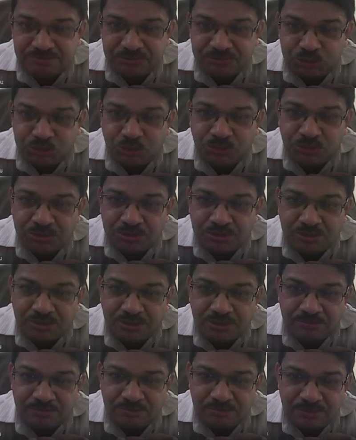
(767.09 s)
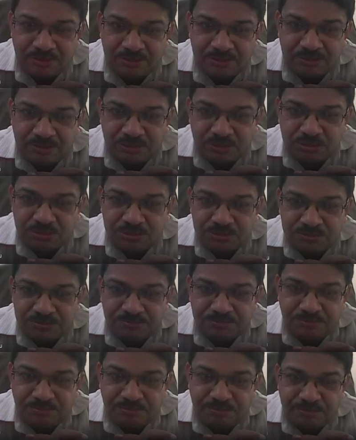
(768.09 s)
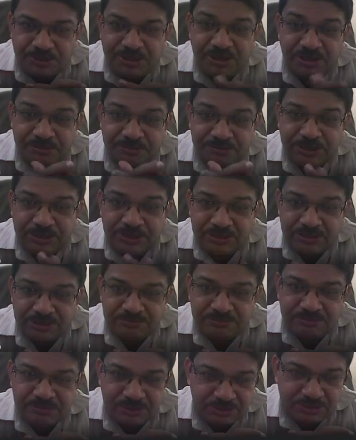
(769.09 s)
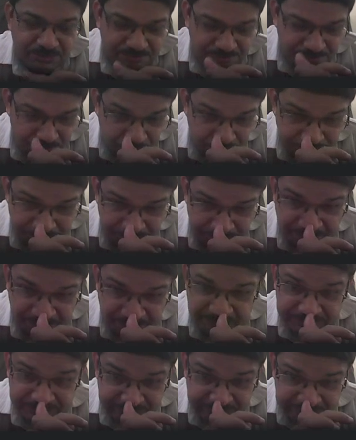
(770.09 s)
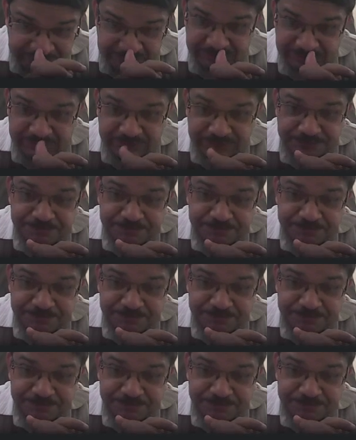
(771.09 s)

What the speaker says: zone to build up any moment of resistance.